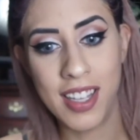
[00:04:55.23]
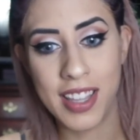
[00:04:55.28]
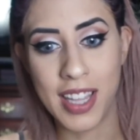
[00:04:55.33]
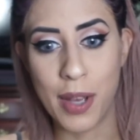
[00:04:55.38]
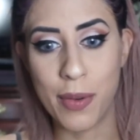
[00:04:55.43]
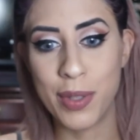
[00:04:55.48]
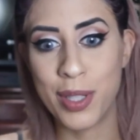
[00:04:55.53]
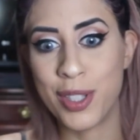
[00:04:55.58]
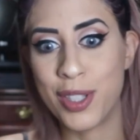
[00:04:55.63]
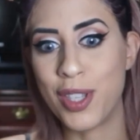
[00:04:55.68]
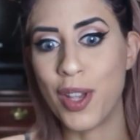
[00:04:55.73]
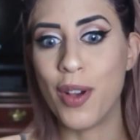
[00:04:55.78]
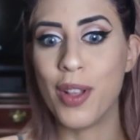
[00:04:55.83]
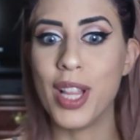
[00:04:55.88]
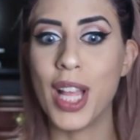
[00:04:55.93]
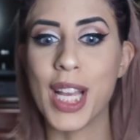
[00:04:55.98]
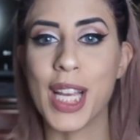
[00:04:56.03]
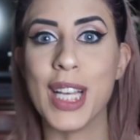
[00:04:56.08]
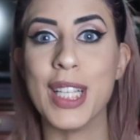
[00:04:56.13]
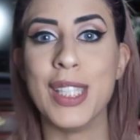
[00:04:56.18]
That was so
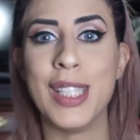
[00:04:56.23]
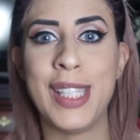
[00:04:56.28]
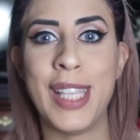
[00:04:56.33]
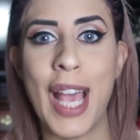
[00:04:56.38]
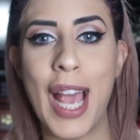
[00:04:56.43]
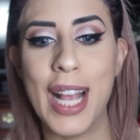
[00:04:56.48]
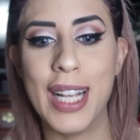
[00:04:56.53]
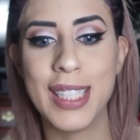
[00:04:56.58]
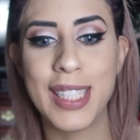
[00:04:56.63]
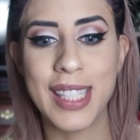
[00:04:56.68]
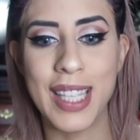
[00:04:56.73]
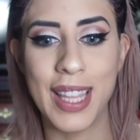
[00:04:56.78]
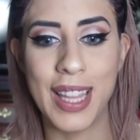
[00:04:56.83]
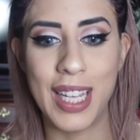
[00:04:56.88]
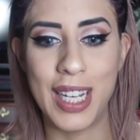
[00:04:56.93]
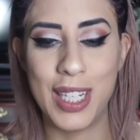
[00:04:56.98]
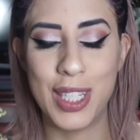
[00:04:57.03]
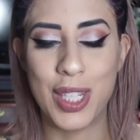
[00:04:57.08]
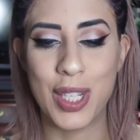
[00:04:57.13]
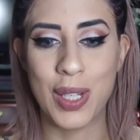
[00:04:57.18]
like intense, and
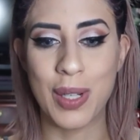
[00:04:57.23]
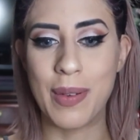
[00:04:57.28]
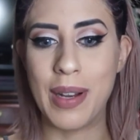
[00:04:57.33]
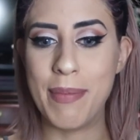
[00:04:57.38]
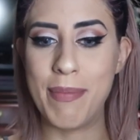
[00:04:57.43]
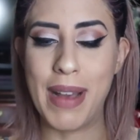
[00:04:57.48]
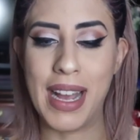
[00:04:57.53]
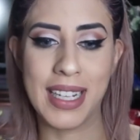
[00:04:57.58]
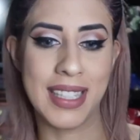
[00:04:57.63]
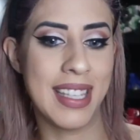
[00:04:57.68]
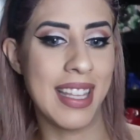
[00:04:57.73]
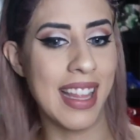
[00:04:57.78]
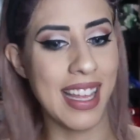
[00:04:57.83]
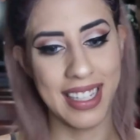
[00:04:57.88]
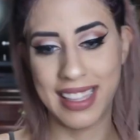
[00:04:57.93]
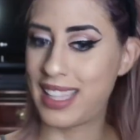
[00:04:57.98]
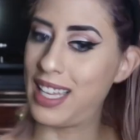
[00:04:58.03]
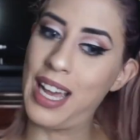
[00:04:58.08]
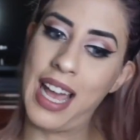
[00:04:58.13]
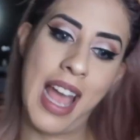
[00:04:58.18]
then it just went back to
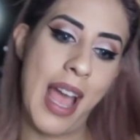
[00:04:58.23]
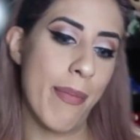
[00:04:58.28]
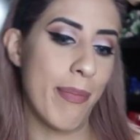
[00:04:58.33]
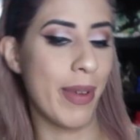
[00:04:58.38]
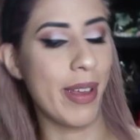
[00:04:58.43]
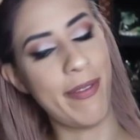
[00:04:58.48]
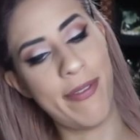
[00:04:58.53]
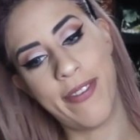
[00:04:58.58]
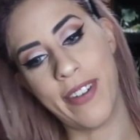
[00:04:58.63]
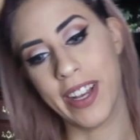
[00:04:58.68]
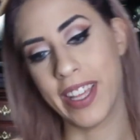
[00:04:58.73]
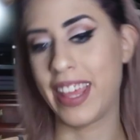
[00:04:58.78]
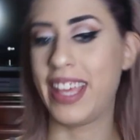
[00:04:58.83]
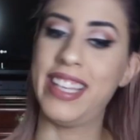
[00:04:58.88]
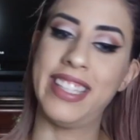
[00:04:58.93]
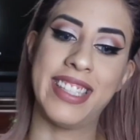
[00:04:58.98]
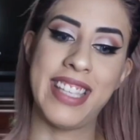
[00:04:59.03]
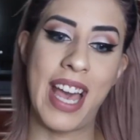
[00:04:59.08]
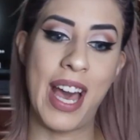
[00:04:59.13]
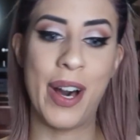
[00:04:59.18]
like the happy
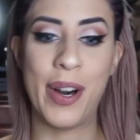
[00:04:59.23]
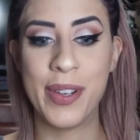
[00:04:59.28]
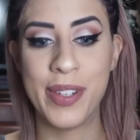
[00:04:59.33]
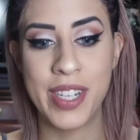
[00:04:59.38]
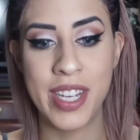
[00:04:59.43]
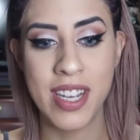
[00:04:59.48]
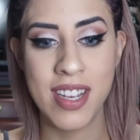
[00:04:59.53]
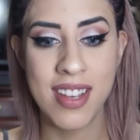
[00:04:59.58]
funky sound.